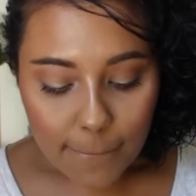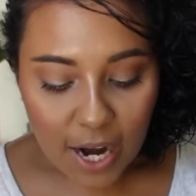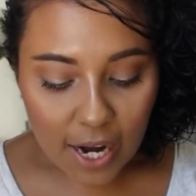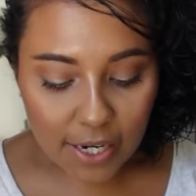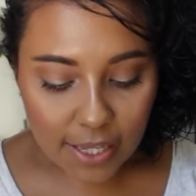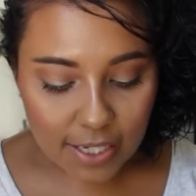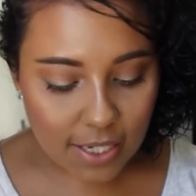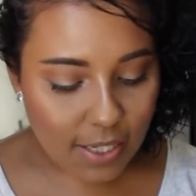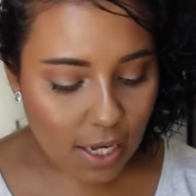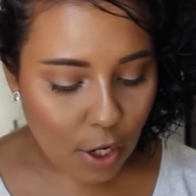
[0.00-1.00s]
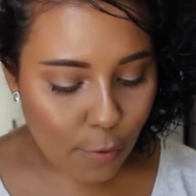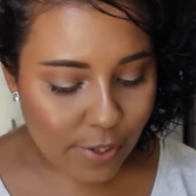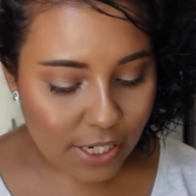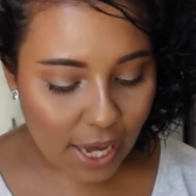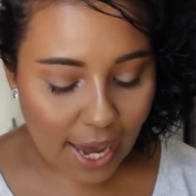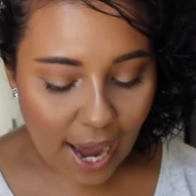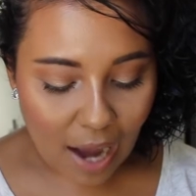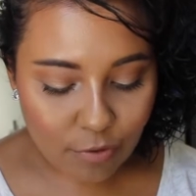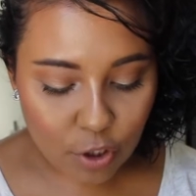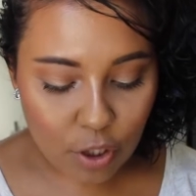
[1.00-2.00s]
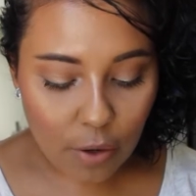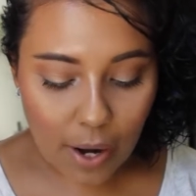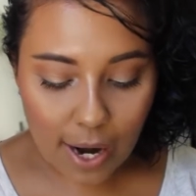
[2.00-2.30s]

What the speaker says: but this is the Urban Decay Afterglow